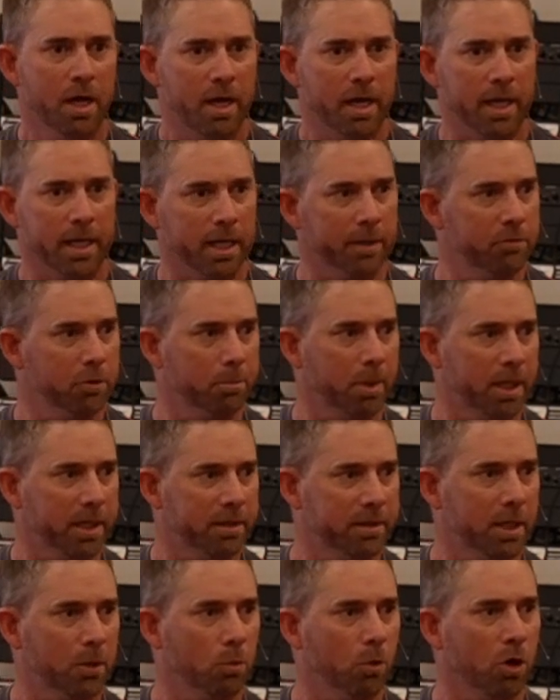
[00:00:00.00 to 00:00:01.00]
and everybody
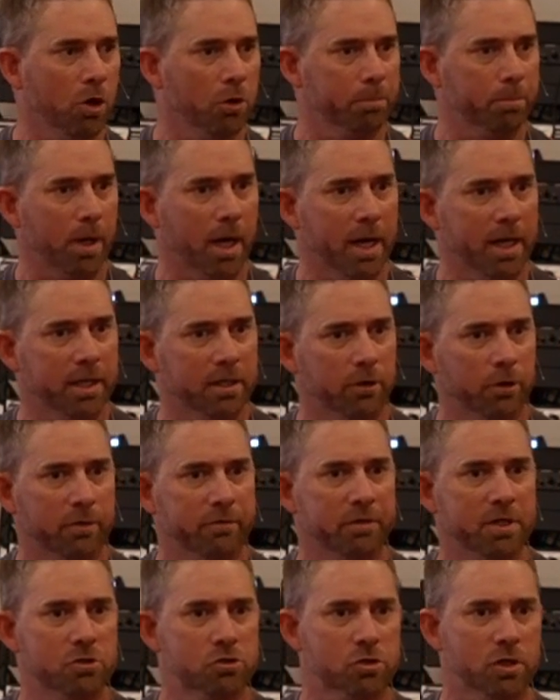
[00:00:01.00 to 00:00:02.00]
that walked by, and
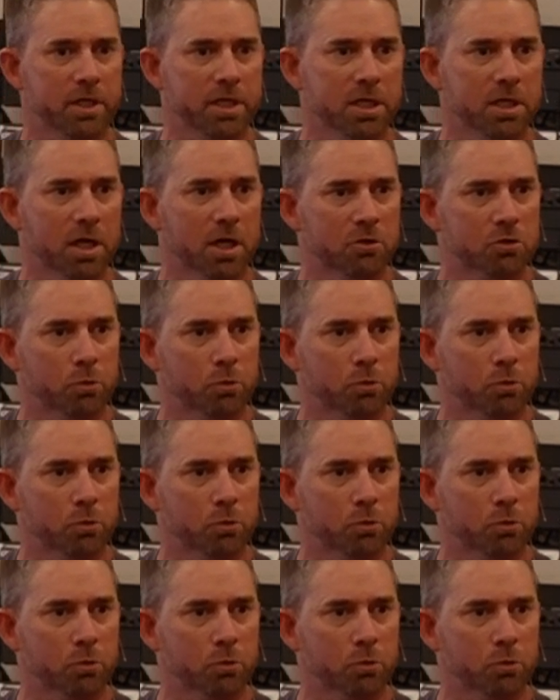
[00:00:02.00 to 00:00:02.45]
eventually he got